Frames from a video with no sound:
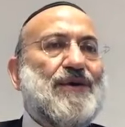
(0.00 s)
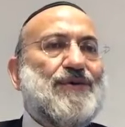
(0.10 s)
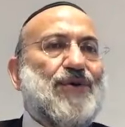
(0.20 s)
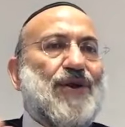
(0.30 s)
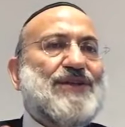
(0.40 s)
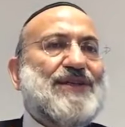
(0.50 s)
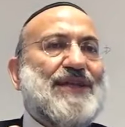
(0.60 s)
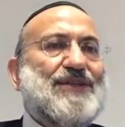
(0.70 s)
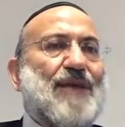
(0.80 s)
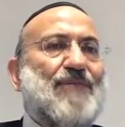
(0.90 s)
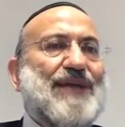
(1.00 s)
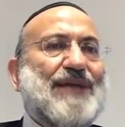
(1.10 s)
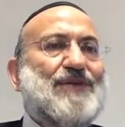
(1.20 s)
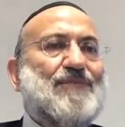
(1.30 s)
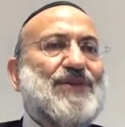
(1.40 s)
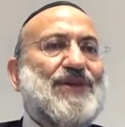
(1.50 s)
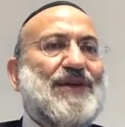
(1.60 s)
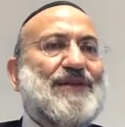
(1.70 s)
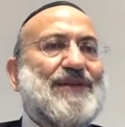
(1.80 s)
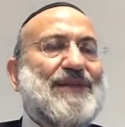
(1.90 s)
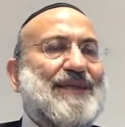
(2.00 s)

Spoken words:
Torah says somebody has to be killed.